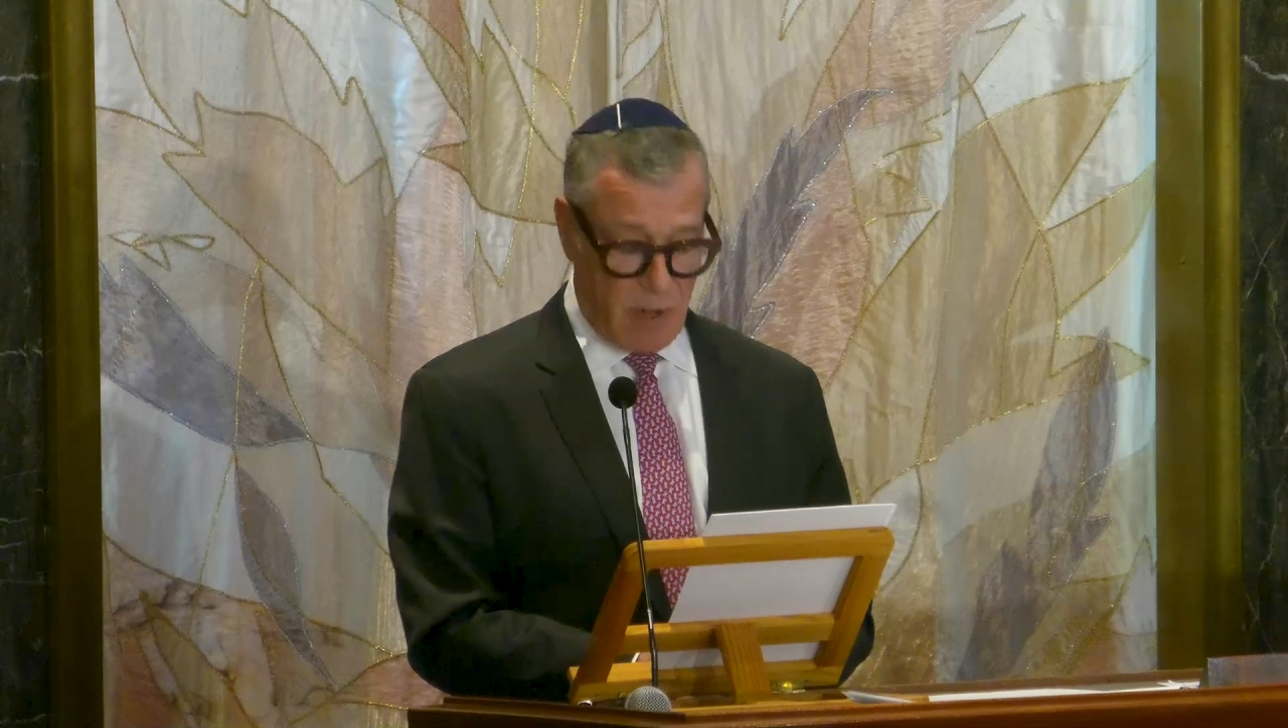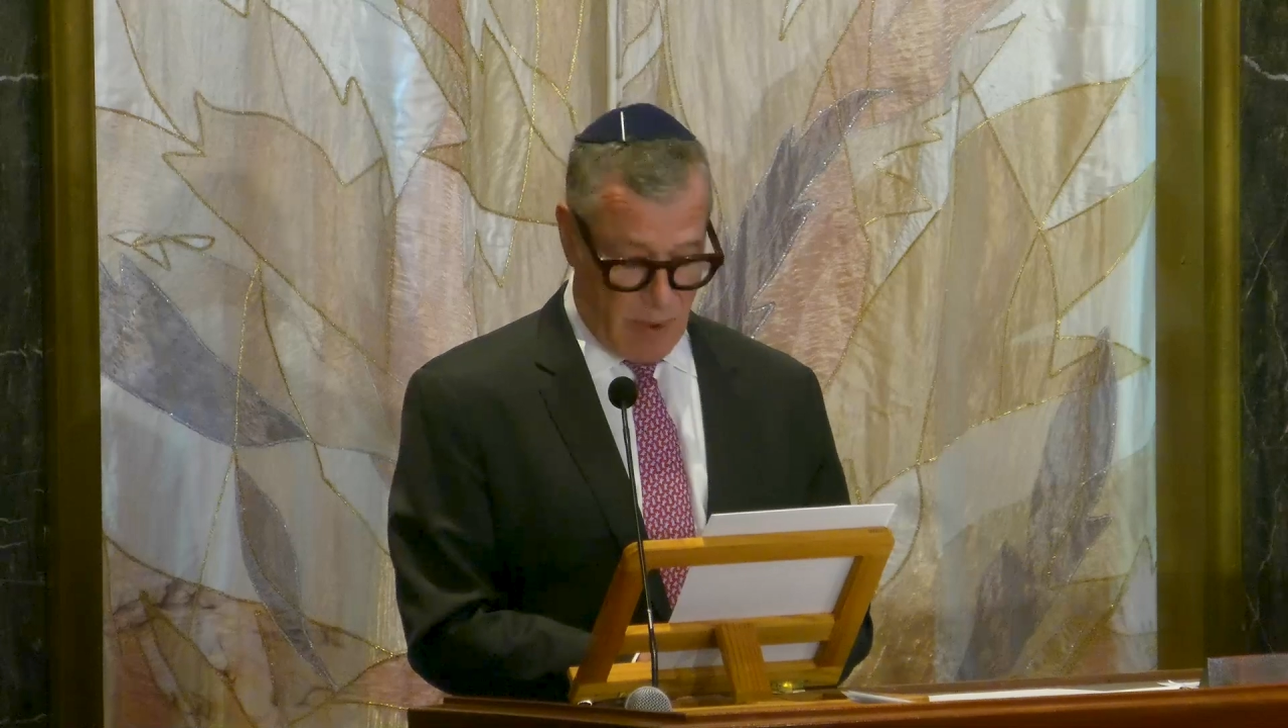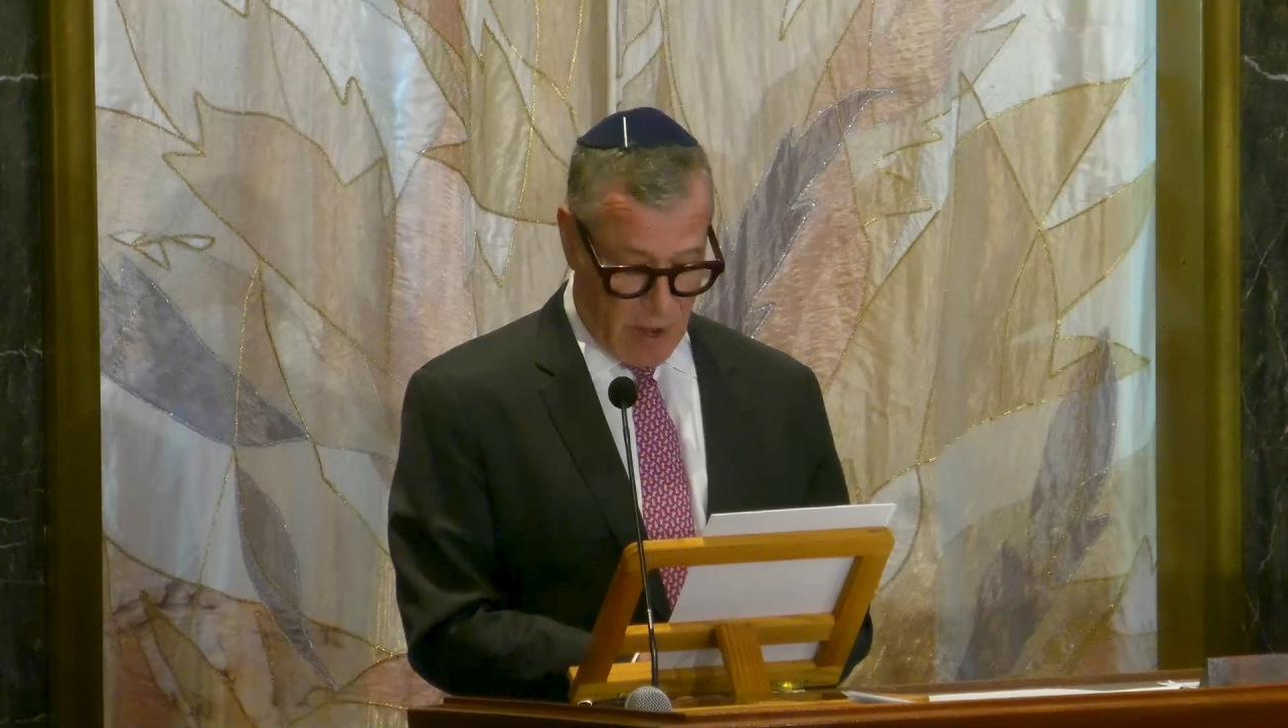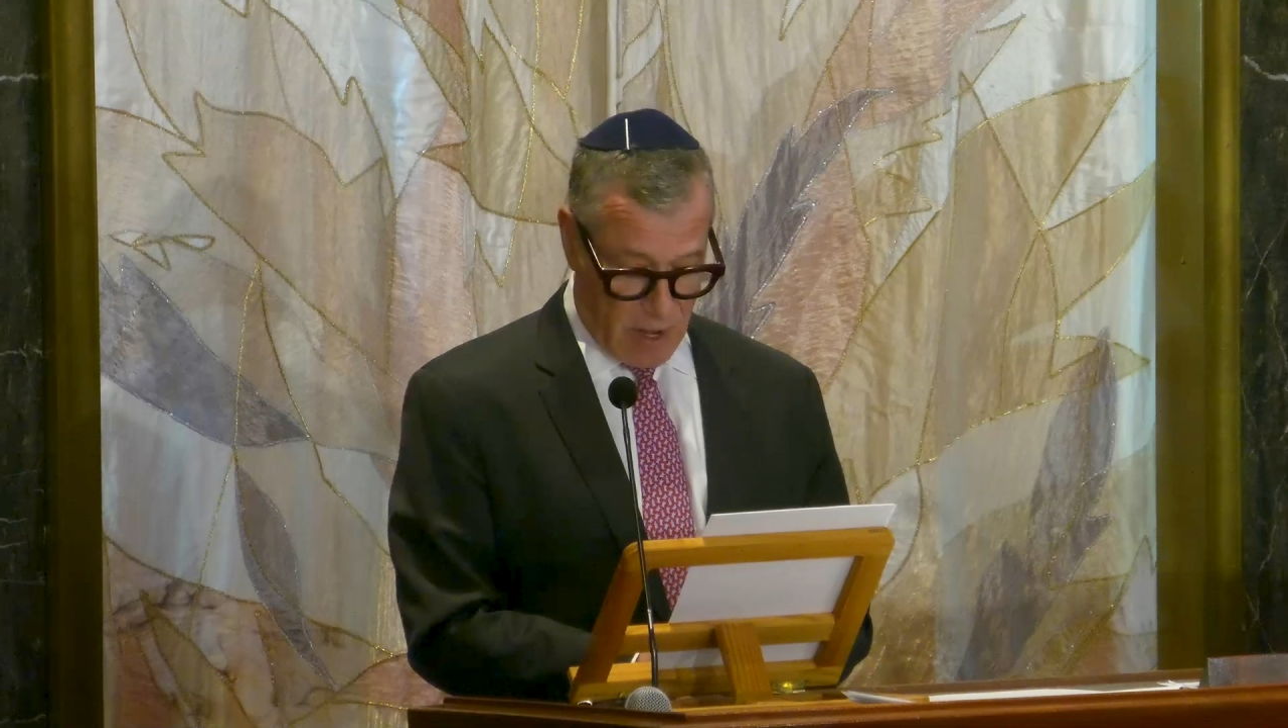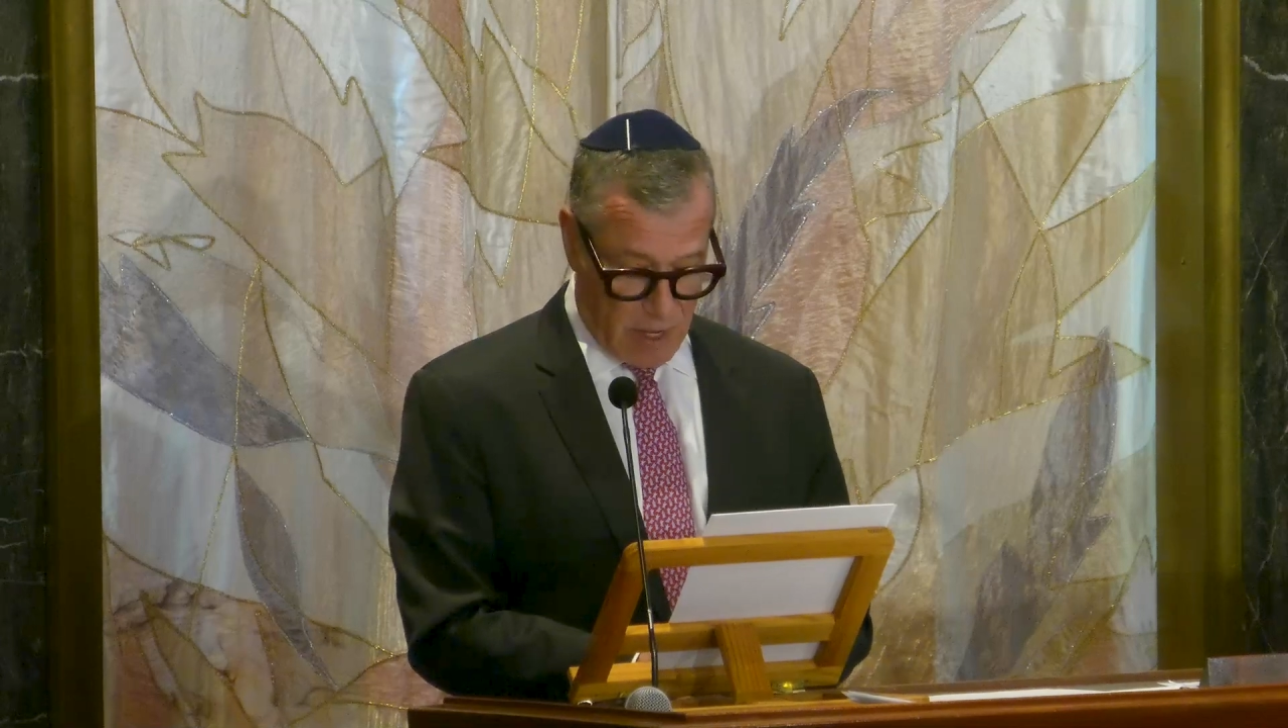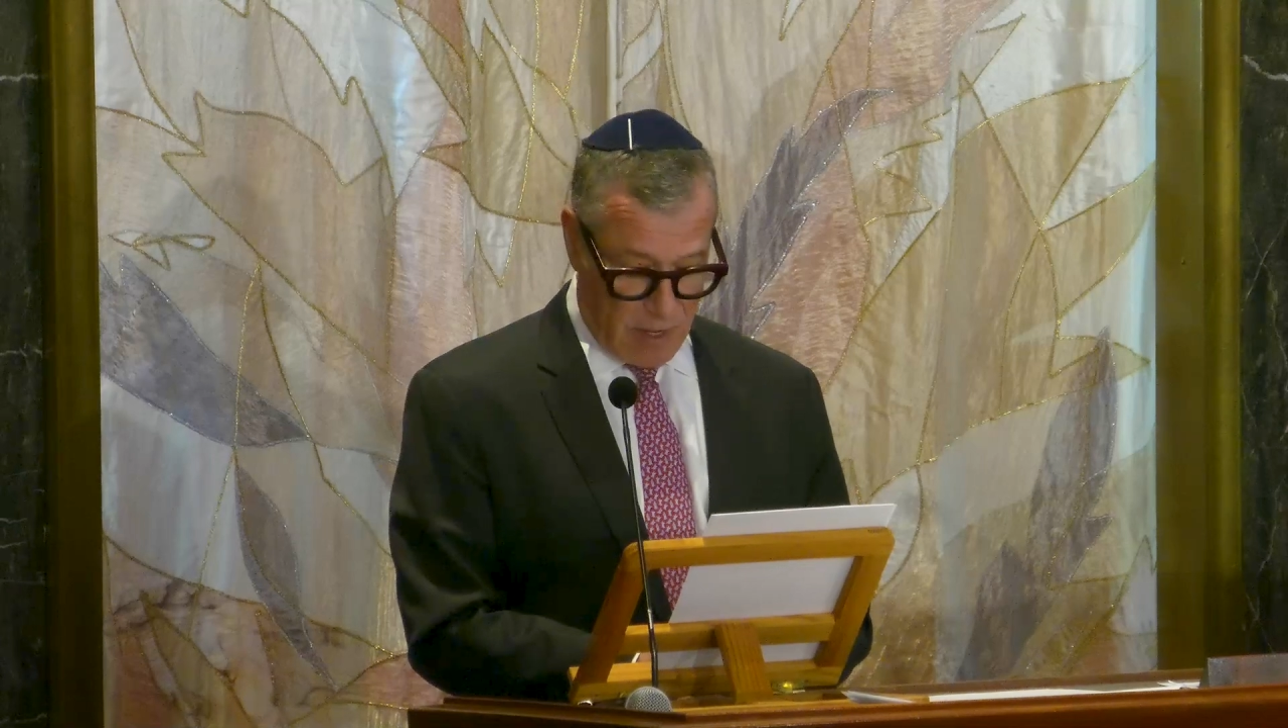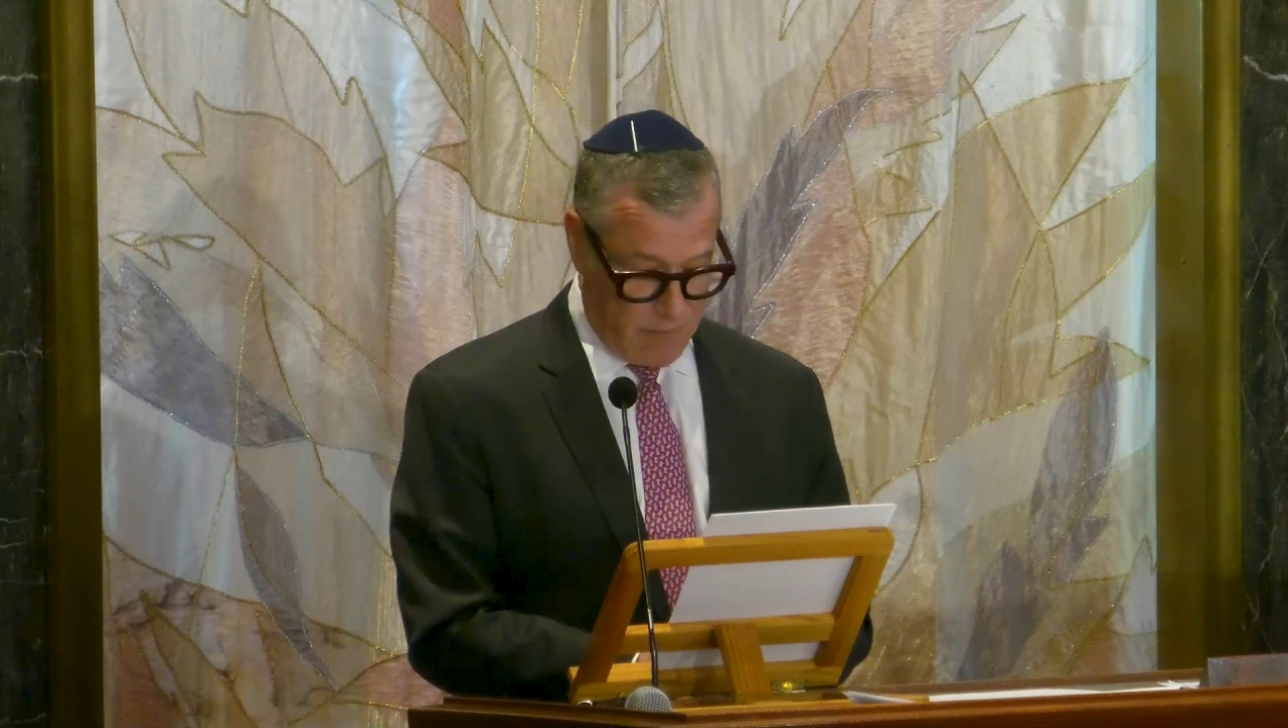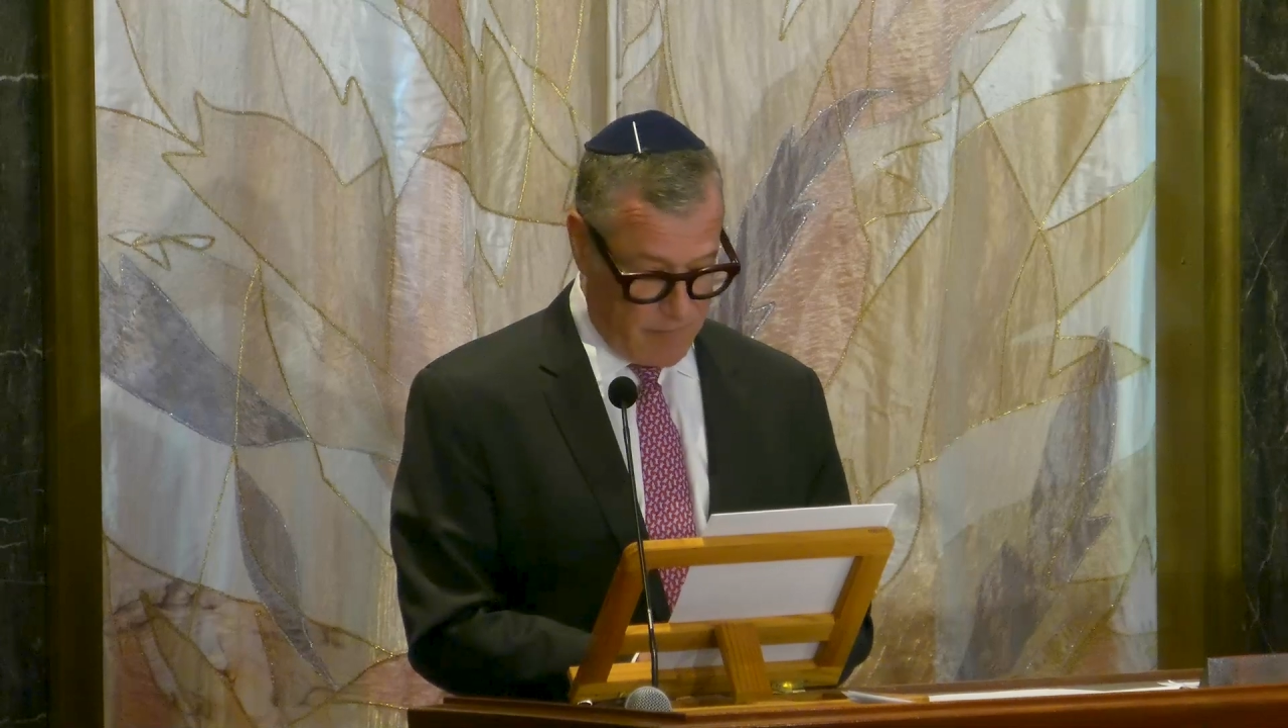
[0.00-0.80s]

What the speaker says: America.